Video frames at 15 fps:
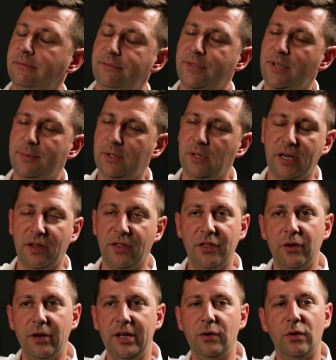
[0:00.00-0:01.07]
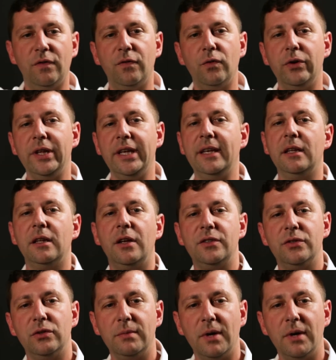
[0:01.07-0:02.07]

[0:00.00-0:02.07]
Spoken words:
something like a 30 or 40 kilo tool